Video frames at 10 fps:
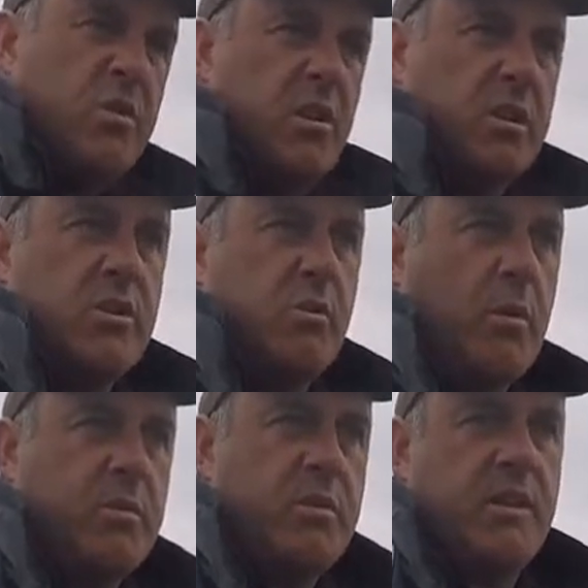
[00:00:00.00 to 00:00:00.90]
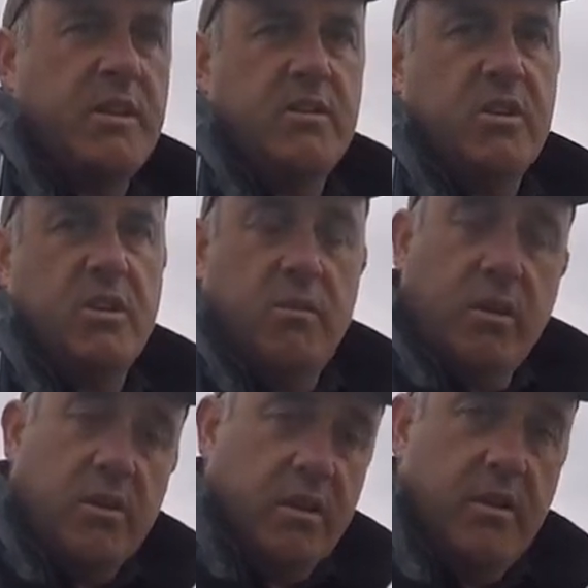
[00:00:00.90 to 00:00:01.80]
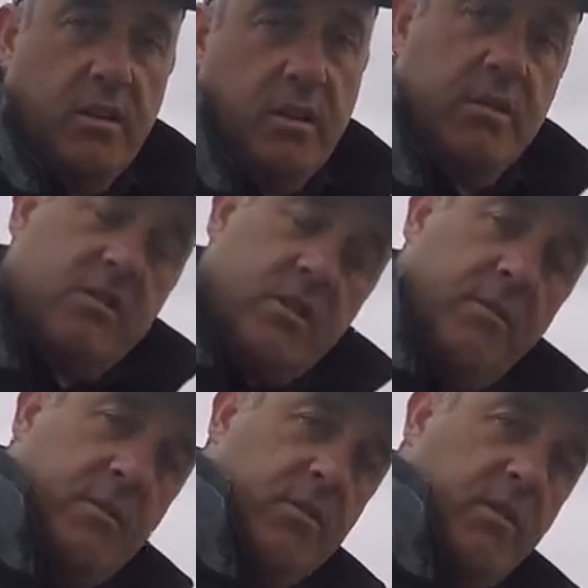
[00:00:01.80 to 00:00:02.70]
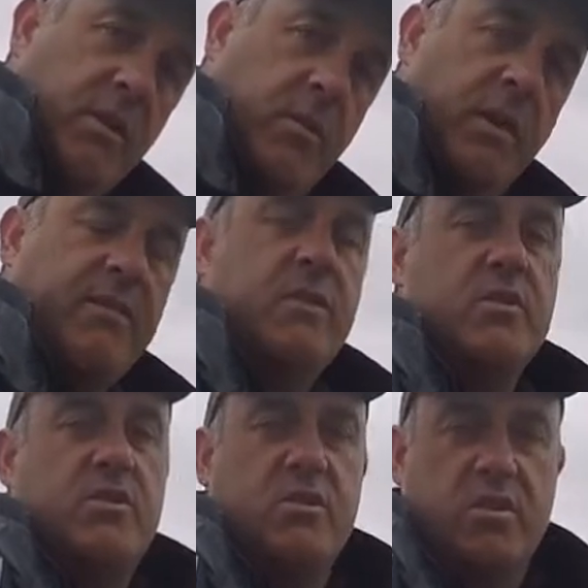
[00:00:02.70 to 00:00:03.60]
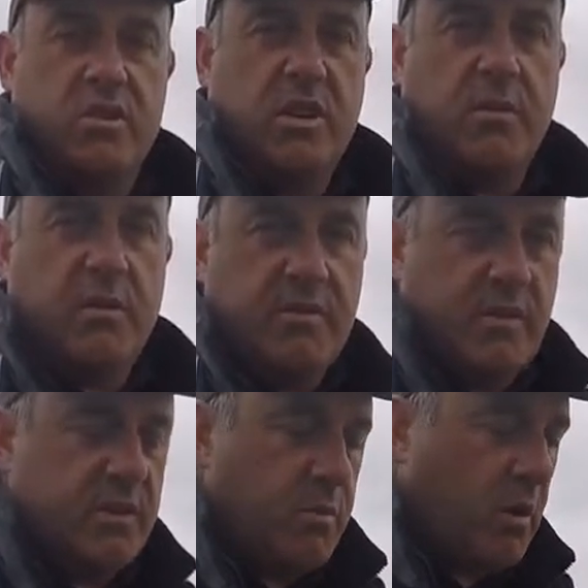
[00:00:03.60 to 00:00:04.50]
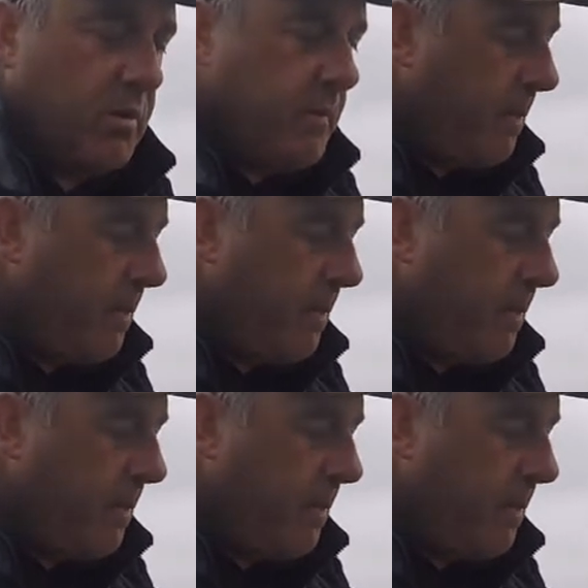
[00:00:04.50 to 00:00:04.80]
You can swap between the two, like similar to with the wafters, just to see what the fish want.